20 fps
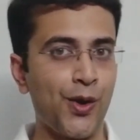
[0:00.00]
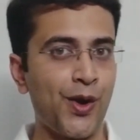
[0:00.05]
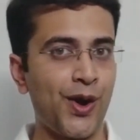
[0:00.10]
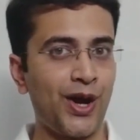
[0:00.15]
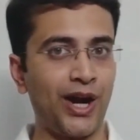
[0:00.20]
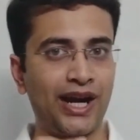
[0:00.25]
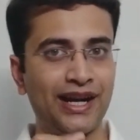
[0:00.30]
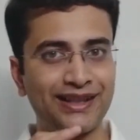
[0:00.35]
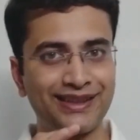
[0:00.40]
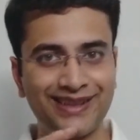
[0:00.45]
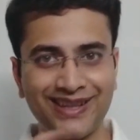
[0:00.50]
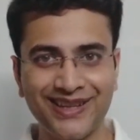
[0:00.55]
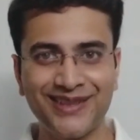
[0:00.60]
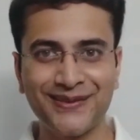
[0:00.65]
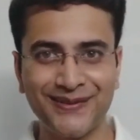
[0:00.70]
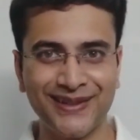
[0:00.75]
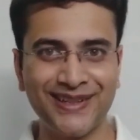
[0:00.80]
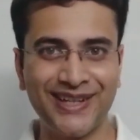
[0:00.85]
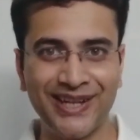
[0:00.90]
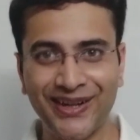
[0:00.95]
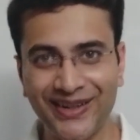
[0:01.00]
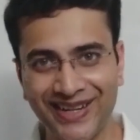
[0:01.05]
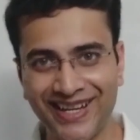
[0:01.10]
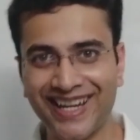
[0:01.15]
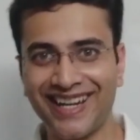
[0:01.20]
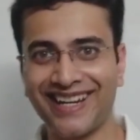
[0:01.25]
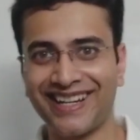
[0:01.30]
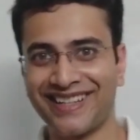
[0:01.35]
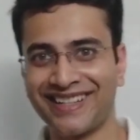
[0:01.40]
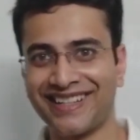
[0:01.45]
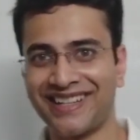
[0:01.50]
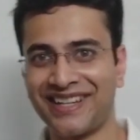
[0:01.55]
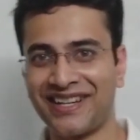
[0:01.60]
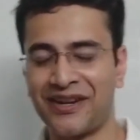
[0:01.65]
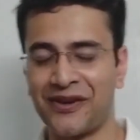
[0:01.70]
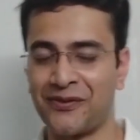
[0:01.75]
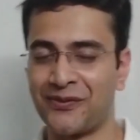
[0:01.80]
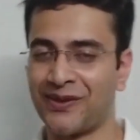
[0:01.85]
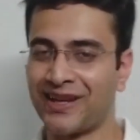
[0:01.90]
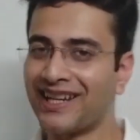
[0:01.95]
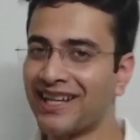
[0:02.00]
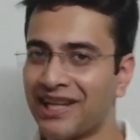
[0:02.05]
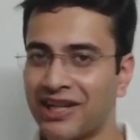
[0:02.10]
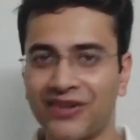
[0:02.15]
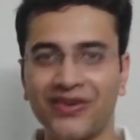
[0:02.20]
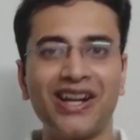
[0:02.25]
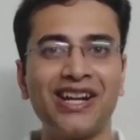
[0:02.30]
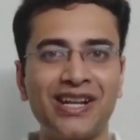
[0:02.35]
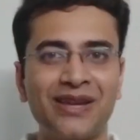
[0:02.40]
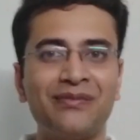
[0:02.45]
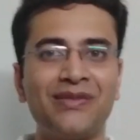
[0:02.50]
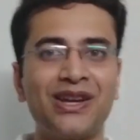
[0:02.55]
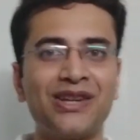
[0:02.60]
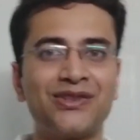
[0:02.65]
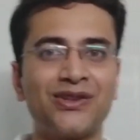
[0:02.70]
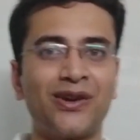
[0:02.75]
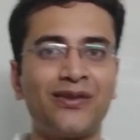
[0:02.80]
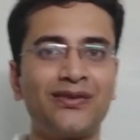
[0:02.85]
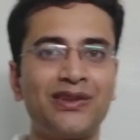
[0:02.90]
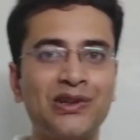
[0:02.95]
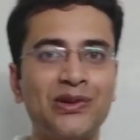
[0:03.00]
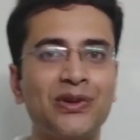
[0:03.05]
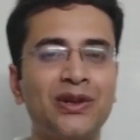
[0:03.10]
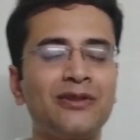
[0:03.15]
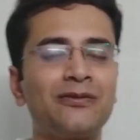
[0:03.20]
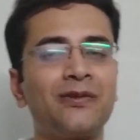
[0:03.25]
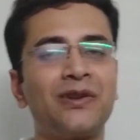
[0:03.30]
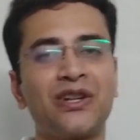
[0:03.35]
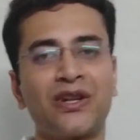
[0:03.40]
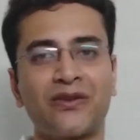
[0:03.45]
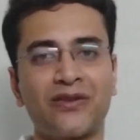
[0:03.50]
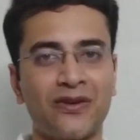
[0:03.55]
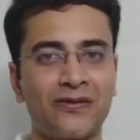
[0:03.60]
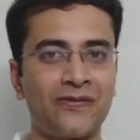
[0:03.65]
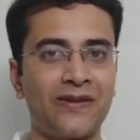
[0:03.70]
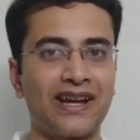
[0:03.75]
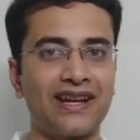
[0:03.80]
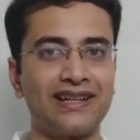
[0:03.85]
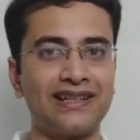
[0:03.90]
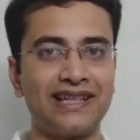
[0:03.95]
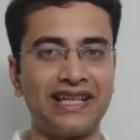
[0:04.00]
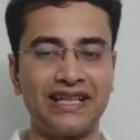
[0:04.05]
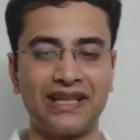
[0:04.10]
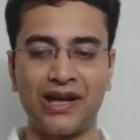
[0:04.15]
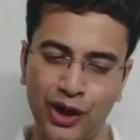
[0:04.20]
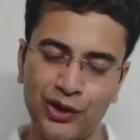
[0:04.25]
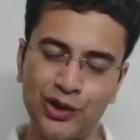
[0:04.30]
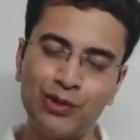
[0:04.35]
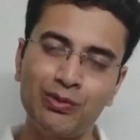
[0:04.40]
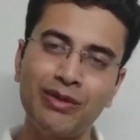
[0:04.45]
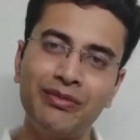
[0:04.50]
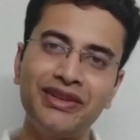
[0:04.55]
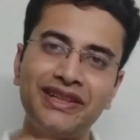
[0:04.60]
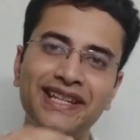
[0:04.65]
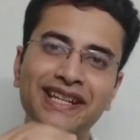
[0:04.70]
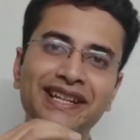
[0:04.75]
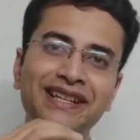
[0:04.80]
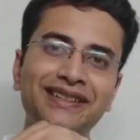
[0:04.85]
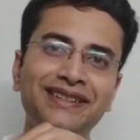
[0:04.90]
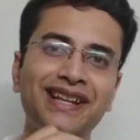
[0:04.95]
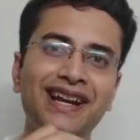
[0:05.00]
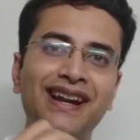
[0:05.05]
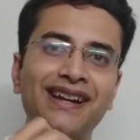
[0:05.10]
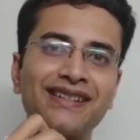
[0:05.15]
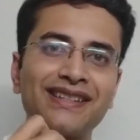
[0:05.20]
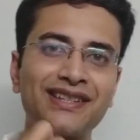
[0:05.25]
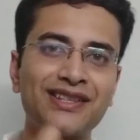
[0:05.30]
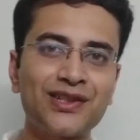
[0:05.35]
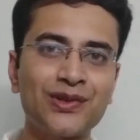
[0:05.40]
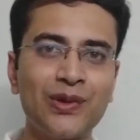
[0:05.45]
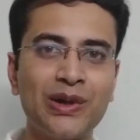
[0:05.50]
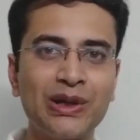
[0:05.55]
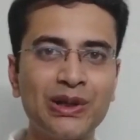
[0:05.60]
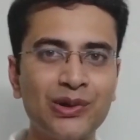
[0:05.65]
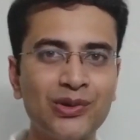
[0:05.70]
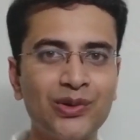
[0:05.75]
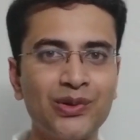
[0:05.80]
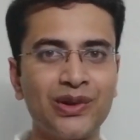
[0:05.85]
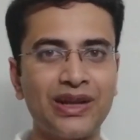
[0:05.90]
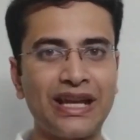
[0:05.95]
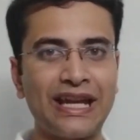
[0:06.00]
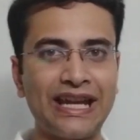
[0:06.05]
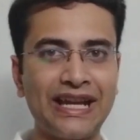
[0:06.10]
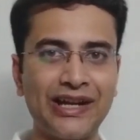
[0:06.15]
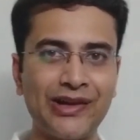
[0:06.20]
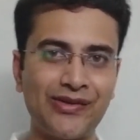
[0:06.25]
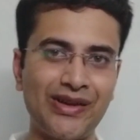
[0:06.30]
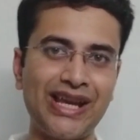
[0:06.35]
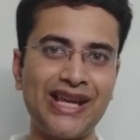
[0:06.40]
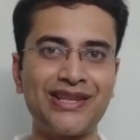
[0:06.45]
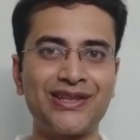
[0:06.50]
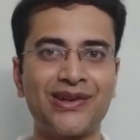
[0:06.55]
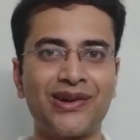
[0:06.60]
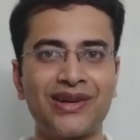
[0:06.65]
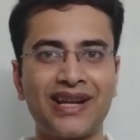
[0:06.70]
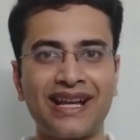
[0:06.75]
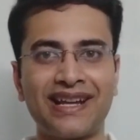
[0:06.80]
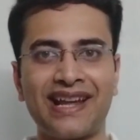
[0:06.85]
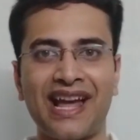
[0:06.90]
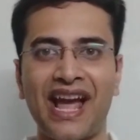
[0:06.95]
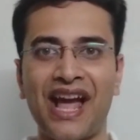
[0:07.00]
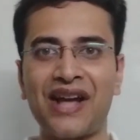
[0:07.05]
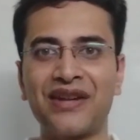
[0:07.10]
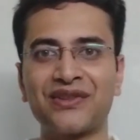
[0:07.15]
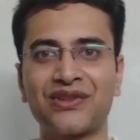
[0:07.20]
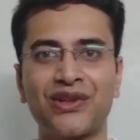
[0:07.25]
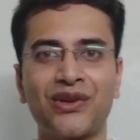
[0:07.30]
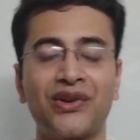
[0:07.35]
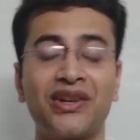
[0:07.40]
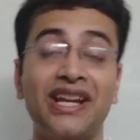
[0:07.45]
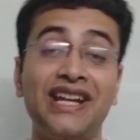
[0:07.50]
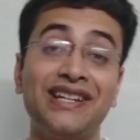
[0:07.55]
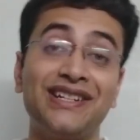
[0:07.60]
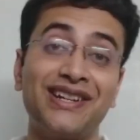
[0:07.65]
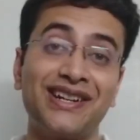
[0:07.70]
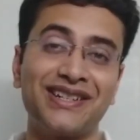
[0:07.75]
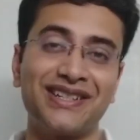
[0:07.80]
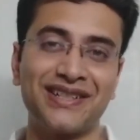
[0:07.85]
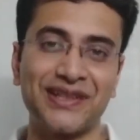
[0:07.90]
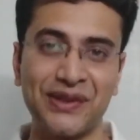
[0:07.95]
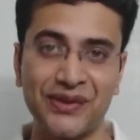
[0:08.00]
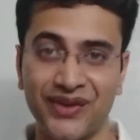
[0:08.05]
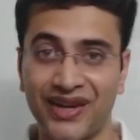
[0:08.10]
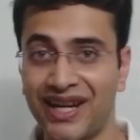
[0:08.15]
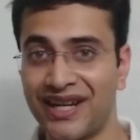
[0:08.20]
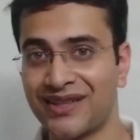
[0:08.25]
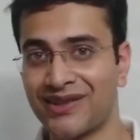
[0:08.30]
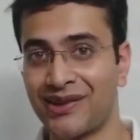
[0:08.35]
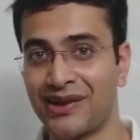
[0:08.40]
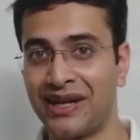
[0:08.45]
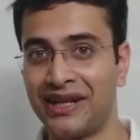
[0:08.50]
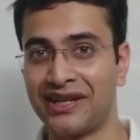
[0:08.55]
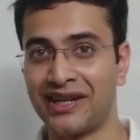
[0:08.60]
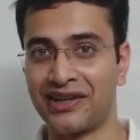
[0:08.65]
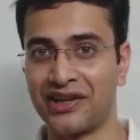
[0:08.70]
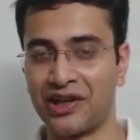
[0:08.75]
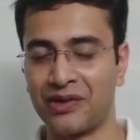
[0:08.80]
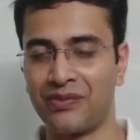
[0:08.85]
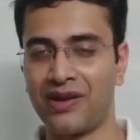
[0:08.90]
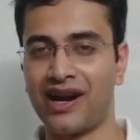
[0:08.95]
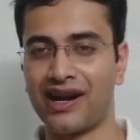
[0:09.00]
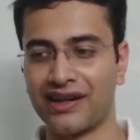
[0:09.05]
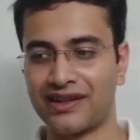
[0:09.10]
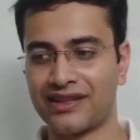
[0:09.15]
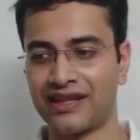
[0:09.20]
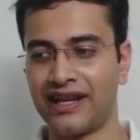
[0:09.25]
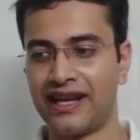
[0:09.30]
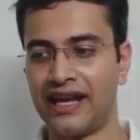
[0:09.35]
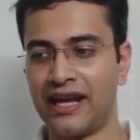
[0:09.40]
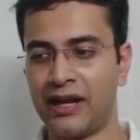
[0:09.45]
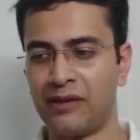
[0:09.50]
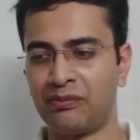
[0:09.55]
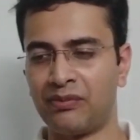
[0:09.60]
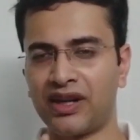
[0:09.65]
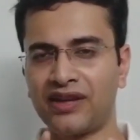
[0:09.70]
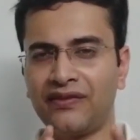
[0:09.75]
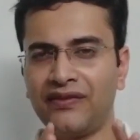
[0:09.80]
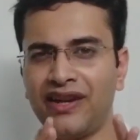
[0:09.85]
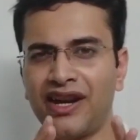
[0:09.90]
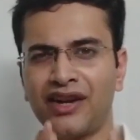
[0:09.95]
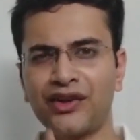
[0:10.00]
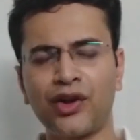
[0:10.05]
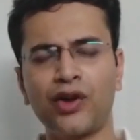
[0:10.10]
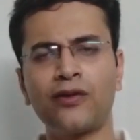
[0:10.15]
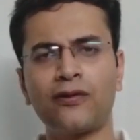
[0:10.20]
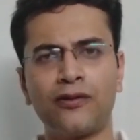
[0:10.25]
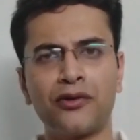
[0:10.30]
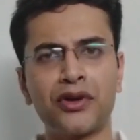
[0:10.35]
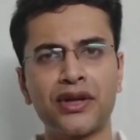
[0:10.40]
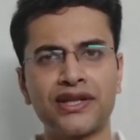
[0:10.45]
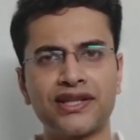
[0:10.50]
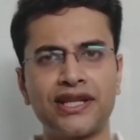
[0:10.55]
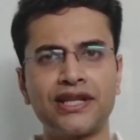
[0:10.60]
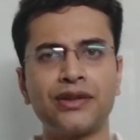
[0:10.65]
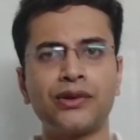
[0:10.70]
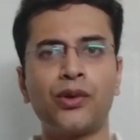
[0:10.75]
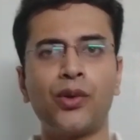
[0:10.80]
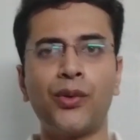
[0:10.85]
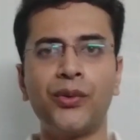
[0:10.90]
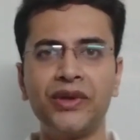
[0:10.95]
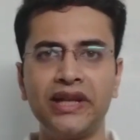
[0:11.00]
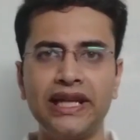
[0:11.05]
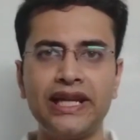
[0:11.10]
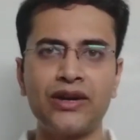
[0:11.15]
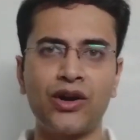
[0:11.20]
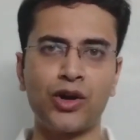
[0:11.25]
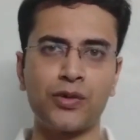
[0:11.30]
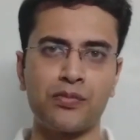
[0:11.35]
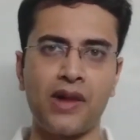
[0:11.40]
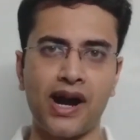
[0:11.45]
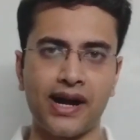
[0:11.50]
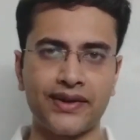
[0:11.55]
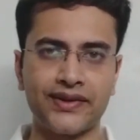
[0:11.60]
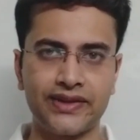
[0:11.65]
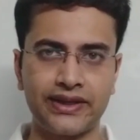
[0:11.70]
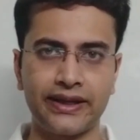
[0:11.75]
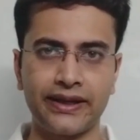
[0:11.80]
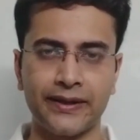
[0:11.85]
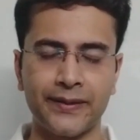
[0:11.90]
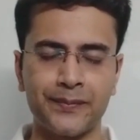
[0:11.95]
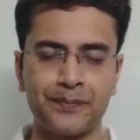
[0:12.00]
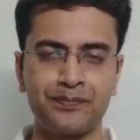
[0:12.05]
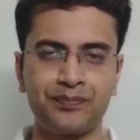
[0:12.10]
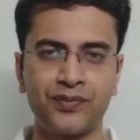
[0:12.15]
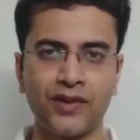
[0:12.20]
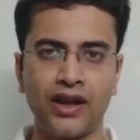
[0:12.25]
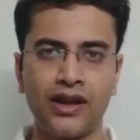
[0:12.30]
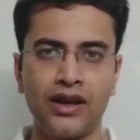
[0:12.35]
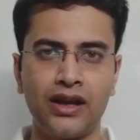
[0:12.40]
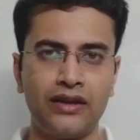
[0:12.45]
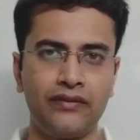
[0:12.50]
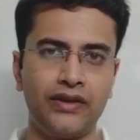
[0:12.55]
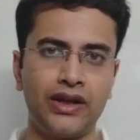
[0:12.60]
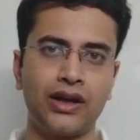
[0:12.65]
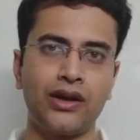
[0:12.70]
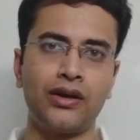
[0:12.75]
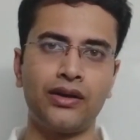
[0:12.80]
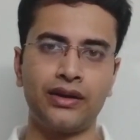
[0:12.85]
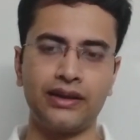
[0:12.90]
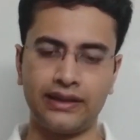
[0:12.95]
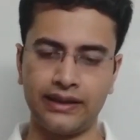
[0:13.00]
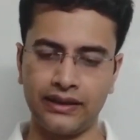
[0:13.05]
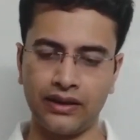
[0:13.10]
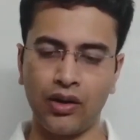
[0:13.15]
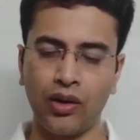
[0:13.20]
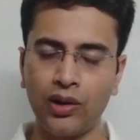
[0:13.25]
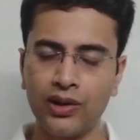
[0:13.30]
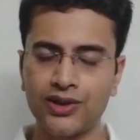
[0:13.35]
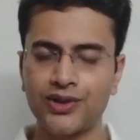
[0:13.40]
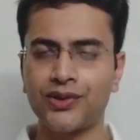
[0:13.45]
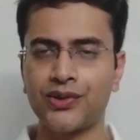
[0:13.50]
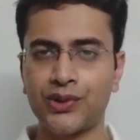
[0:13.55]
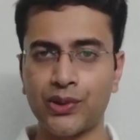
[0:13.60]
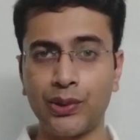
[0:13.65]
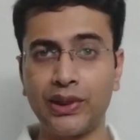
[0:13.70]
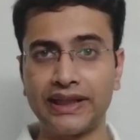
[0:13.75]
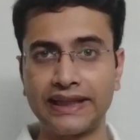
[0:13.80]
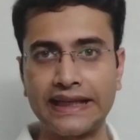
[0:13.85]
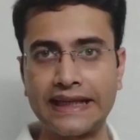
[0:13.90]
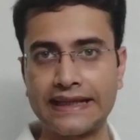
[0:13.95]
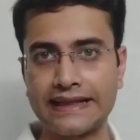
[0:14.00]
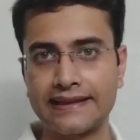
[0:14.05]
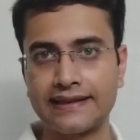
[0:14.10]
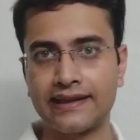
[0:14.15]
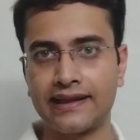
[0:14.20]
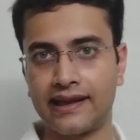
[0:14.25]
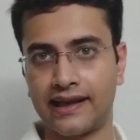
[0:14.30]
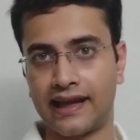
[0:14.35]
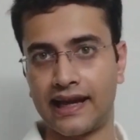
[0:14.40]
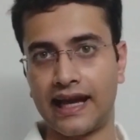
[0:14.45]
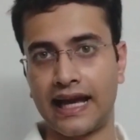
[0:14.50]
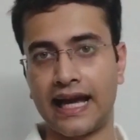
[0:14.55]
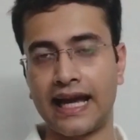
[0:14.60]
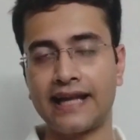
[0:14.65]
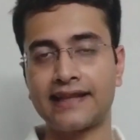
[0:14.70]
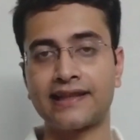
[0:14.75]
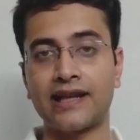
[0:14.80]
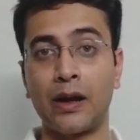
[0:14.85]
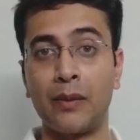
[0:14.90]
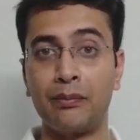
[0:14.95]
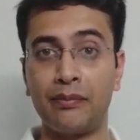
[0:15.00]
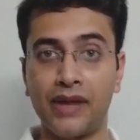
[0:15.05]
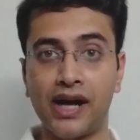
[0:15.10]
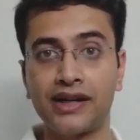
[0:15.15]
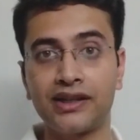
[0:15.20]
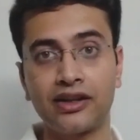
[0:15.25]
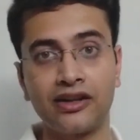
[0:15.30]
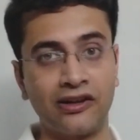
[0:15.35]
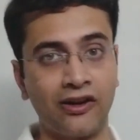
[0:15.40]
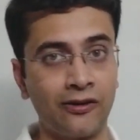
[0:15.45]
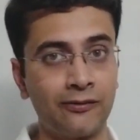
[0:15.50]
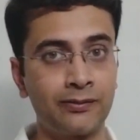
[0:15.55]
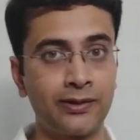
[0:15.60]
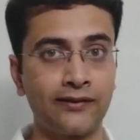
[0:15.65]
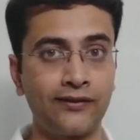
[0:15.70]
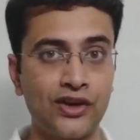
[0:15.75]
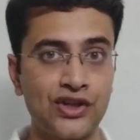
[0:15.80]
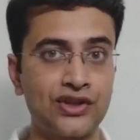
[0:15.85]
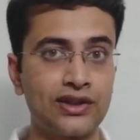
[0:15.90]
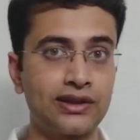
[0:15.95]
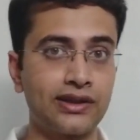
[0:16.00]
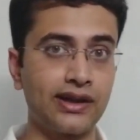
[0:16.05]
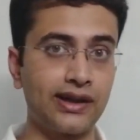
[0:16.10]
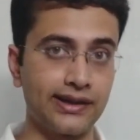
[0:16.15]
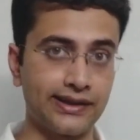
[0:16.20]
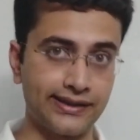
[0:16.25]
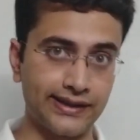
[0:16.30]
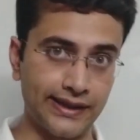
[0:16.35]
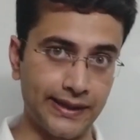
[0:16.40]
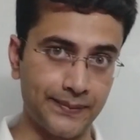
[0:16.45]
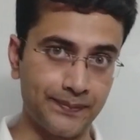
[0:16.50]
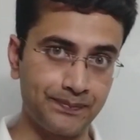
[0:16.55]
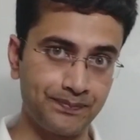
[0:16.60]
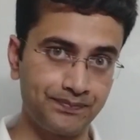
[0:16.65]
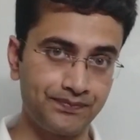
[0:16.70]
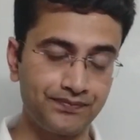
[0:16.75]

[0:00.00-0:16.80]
And this will create a very great image of you in front of your faculty. Now you may be thinking that this is going to increase or enhance your internal grades or internal marks, but we are not focusing only on marks here. We are also doing this as a matter of professional courtesy.